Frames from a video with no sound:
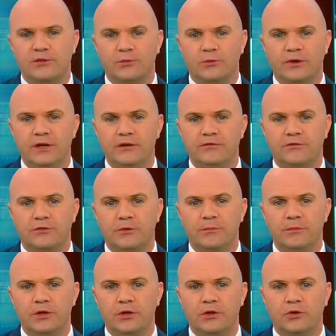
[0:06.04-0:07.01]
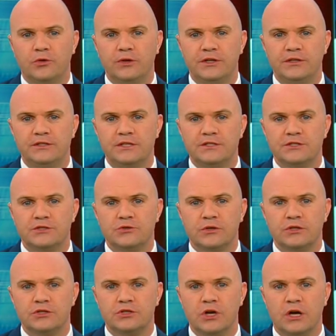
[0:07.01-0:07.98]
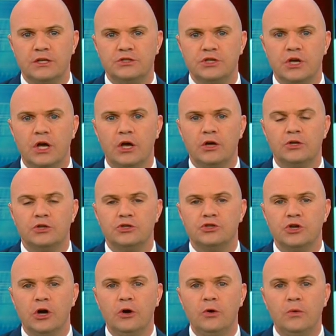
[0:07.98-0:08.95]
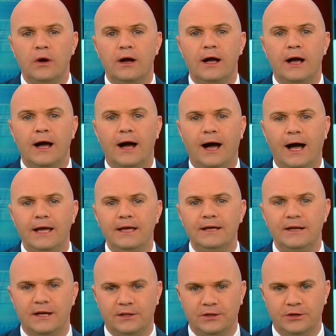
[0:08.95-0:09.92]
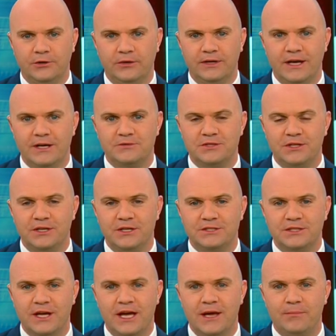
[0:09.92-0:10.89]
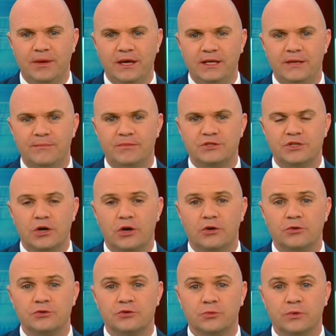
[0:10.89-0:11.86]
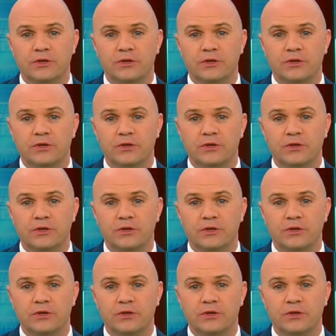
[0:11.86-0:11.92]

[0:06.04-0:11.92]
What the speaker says: the ring for Millcreek District Judge. Joe Ianello announcing his campaign at Bizarro's